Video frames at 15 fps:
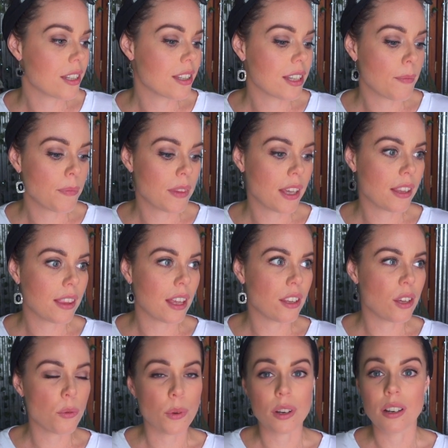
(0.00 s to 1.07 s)
something that
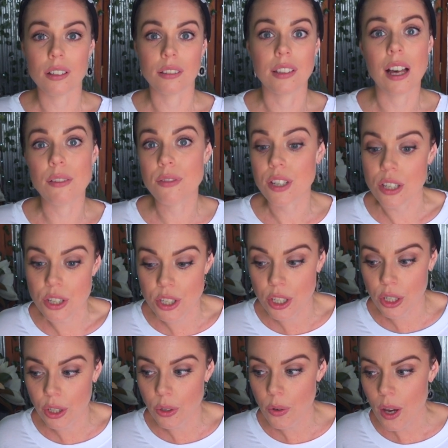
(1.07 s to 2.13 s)
you would love to
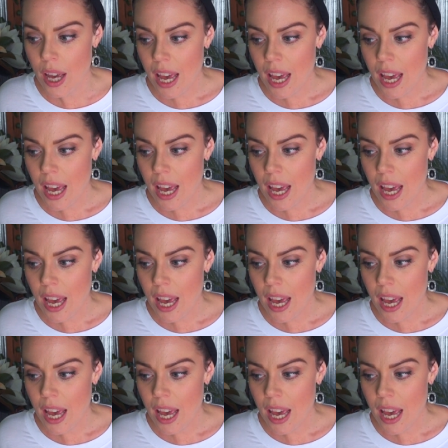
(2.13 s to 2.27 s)
do?